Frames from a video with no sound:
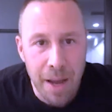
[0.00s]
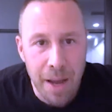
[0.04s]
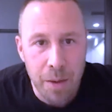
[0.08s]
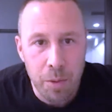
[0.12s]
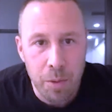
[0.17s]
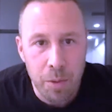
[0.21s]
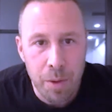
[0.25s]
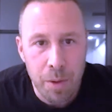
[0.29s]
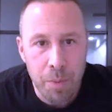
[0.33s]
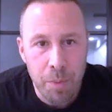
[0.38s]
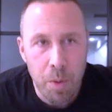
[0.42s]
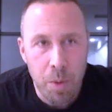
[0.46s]

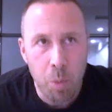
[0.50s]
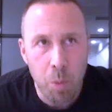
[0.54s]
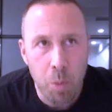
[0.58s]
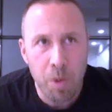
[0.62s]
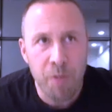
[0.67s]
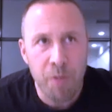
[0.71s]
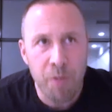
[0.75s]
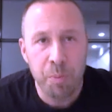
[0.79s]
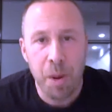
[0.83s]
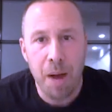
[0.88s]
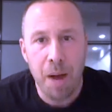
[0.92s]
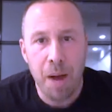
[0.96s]
we,
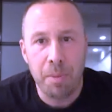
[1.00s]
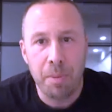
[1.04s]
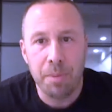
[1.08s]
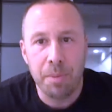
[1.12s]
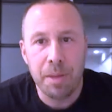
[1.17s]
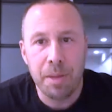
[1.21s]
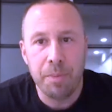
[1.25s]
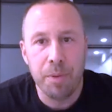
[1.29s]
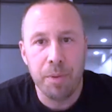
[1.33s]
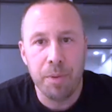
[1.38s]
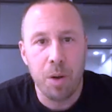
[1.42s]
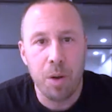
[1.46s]
we've
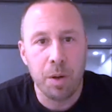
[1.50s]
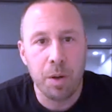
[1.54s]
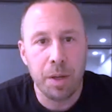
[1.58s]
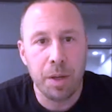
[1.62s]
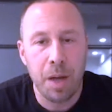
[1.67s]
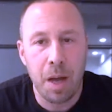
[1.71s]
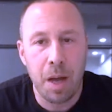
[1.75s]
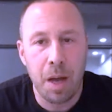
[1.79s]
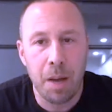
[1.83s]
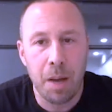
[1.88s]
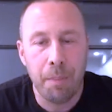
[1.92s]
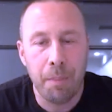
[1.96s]
probably wow. broken
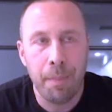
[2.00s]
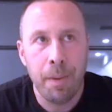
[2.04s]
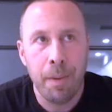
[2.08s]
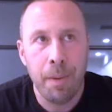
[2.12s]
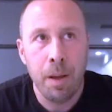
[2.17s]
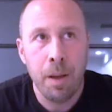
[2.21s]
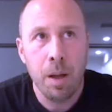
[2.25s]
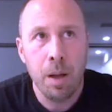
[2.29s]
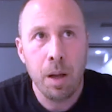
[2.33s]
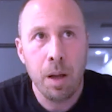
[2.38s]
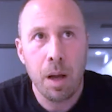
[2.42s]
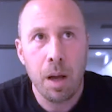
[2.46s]
up.
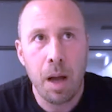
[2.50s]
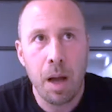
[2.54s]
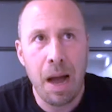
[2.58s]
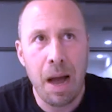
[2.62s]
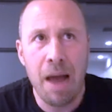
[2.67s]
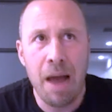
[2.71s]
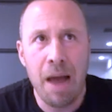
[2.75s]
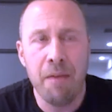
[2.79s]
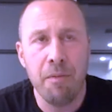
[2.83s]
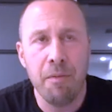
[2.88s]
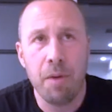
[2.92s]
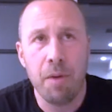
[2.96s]

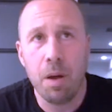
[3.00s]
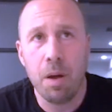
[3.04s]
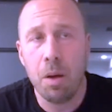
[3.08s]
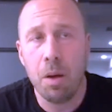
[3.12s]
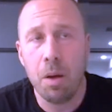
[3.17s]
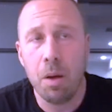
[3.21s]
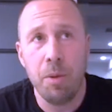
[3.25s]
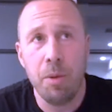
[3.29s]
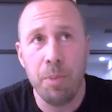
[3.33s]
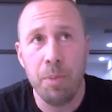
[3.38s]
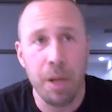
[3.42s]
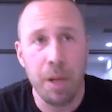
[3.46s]
I.
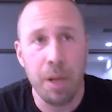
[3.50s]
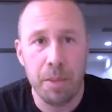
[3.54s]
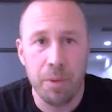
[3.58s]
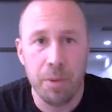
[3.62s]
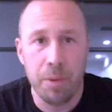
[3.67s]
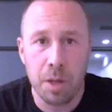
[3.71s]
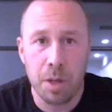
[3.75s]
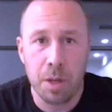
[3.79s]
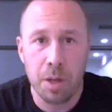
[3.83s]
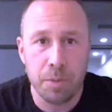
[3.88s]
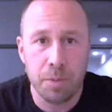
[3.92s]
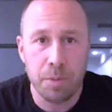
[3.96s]
We've probably
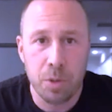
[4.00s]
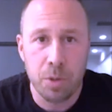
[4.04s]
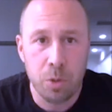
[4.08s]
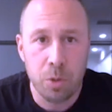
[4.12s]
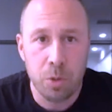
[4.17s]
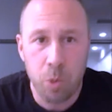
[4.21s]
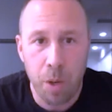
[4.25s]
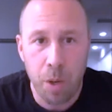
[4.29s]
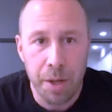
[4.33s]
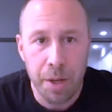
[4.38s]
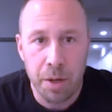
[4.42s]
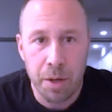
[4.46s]
broken up
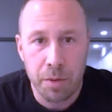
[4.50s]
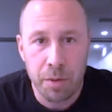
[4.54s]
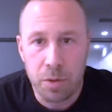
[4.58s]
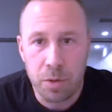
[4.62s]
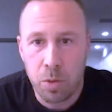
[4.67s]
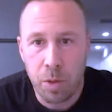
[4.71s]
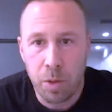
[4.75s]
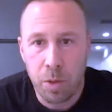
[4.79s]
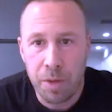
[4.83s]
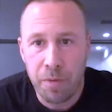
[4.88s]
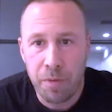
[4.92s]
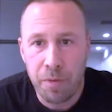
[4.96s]
twenty or
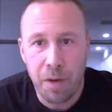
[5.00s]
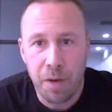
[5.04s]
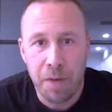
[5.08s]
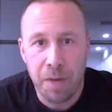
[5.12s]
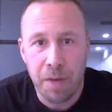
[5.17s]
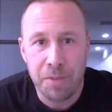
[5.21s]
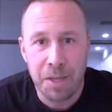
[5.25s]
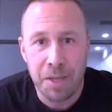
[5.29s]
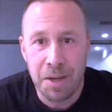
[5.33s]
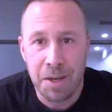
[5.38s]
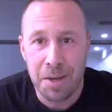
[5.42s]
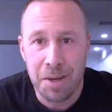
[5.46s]
twenty-five
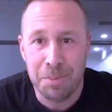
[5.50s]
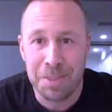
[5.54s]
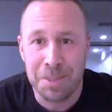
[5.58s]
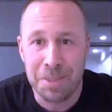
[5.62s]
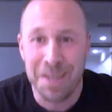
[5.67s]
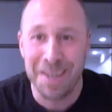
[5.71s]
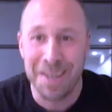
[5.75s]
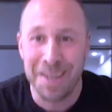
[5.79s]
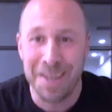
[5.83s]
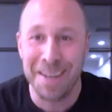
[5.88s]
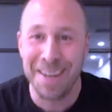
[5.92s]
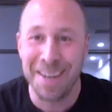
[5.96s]
times.
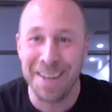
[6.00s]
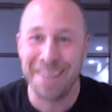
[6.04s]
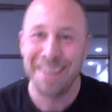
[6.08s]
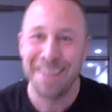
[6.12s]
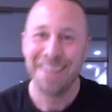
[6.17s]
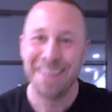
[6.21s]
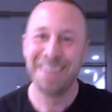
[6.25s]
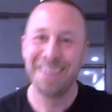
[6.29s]
Oh